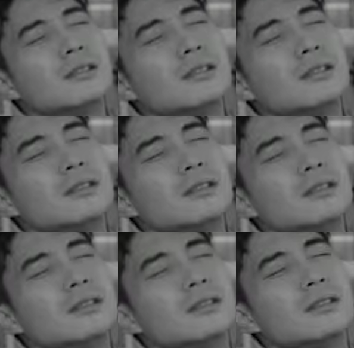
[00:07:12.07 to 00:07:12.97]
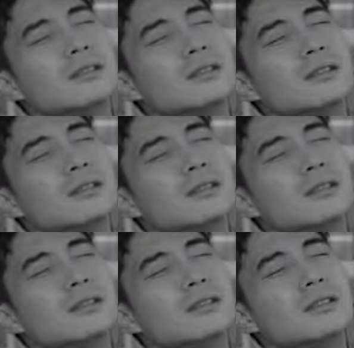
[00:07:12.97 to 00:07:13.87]

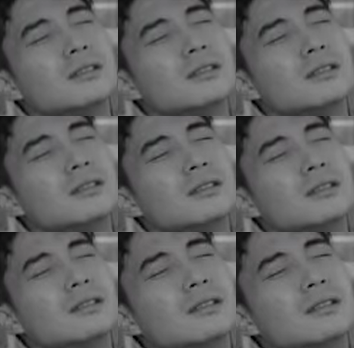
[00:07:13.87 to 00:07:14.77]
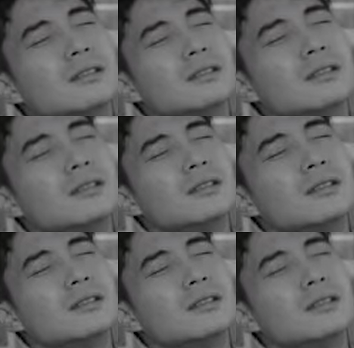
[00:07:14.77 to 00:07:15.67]

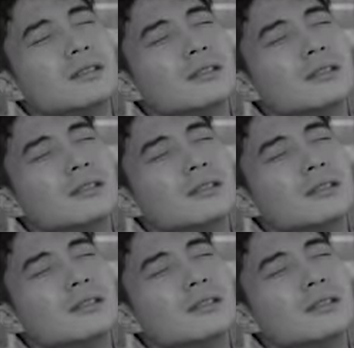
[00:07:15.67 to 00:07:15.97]
The person shown says nothing.